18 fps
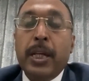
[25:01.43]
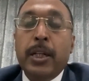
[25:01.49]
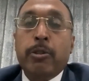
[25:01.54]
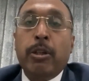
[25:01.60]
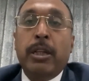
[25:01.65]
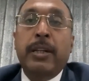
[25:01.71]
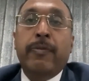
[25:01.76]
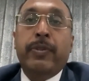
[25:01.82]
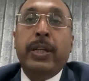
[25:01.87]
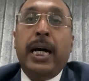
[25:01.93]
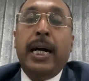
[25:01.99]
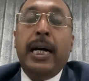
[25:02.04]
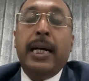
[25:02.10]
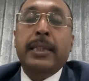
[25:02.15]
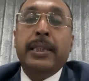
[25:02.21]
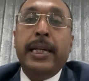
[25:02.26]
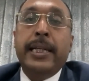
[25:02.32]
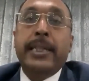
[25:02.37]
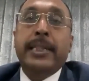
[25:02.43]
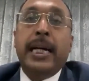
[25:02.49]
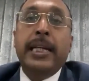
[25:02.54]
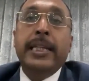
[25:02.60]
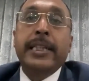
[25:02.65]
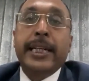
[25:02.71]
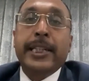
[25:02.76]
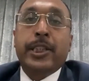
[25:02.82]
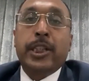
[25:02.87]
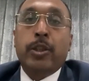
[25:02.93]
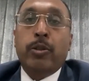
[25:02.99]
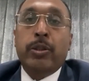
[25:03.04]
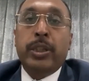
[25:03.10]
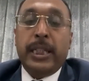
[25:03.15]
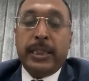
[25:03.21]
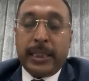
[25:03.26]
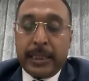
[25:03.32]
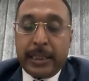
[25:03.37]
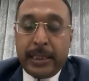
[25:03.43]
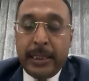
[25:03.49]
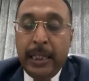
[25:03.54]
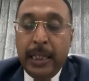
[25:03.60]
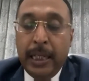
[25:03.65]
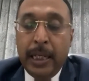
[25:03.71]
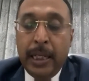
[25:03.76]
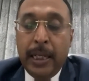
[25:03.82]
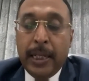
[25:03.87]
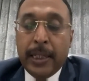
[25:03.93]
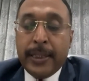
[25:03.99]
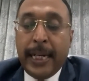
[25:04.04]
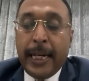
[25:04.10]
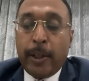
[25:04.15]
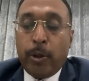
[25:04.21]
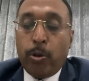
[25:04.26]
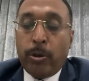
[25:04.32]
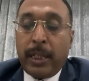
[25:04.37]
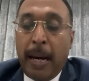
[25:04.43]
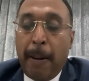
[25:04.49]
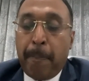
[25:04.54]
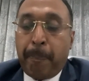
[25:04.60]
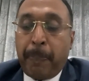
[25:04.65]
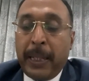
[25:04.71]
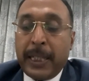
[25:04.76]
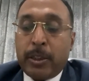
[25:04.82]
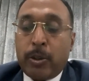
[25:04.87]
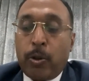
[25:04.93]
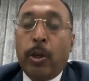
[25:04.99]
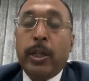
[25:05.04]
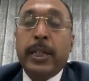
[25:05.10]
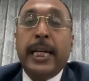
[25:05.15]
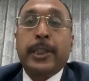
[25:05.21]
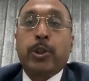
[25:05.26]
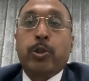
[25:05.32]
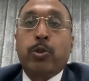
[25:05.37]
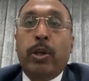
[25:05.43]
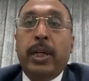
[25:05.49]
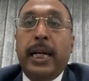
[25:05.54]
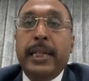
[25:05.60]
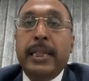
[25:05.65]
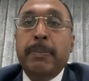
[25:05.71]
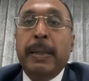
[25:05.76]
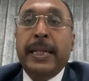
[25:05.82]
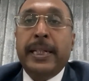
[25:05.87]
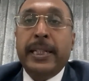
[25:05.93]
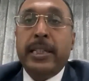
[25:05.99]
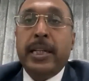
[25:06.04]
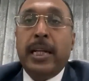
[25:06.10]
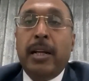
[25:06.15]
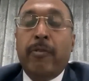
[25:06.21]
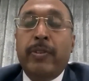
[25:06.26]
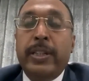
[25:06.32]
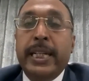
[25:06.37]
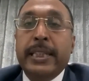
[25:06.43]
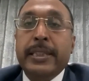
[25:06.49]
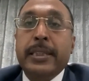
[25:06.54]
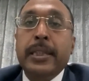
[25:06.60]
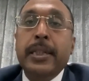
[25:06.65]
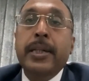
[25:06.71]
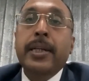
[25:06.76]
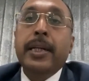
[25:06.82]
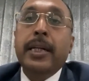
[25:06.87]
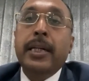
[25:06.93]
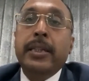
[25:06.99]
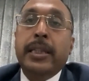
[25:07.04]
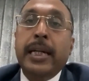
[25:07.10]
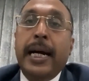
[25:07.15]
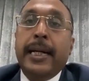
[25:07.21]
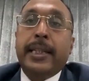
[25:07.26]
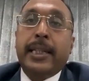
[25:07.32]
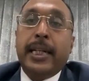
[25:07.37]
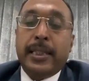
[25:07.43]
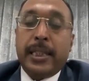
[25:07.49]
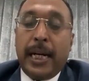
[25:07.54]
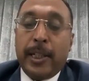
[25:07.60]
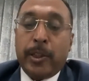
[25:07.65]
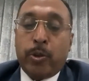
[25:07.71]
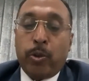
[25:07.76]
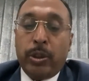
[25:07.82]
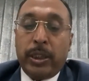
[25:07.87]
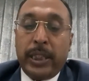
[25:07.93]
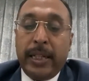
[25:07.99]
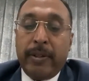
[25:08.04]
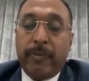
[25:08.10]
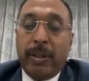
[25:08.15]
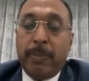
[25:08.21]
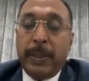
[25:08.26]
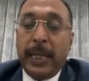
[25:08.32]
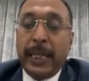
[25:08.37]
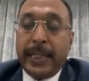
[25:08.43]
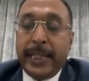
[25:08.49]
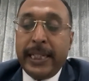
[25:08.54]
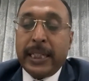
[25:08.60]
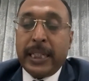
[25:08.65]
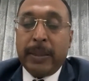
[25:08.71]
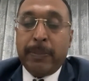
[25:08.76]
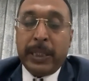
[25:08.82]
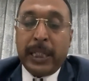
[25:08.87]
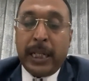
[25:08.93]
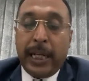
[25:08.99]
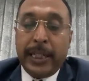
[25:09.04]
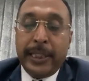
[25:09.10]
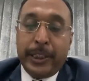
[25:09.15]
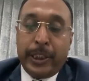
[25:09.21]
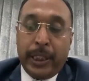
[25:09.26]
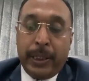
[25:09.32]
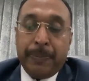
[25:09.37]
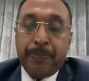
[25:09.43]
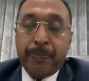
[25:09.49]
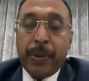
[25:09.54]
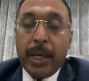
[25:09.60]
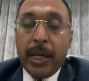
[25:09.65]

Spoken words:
So if there is an allegation on the SSC that you tampers or destroy any material evidence, in that case also there will be a decriminalization.